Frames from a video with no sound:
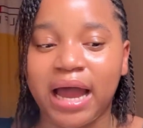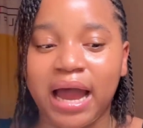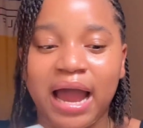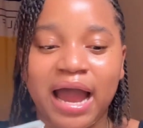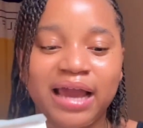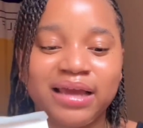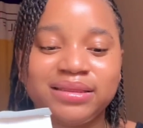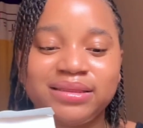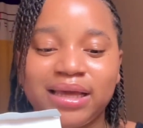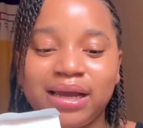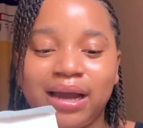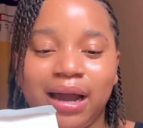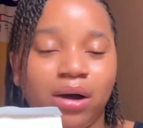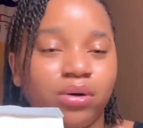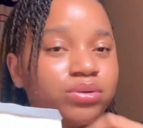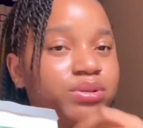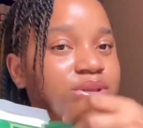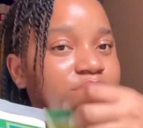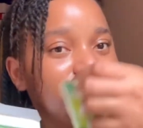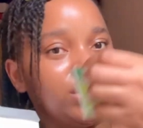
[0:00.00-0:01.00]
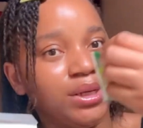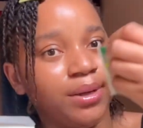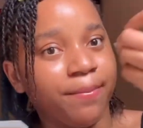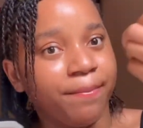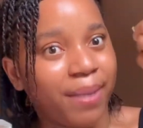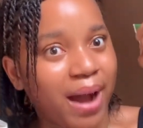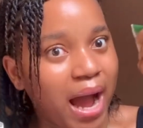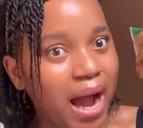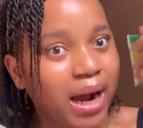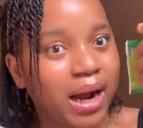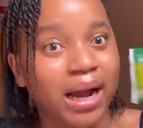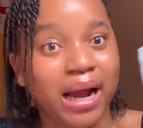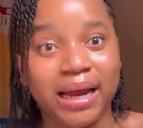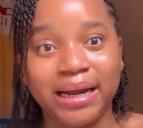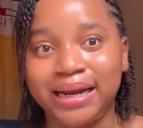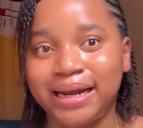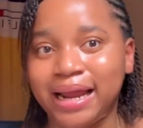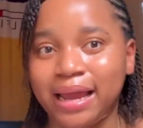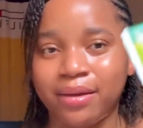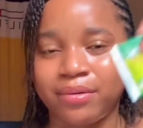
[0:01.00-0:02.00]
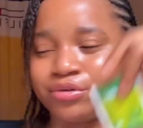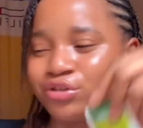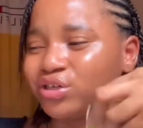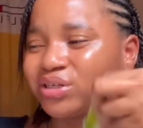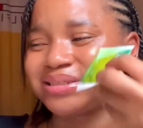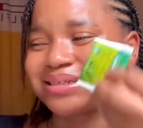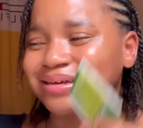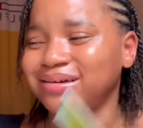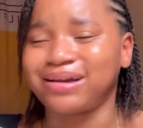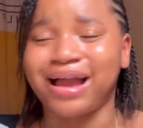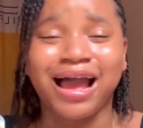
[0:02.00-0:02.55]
I take out the bag, and then I just,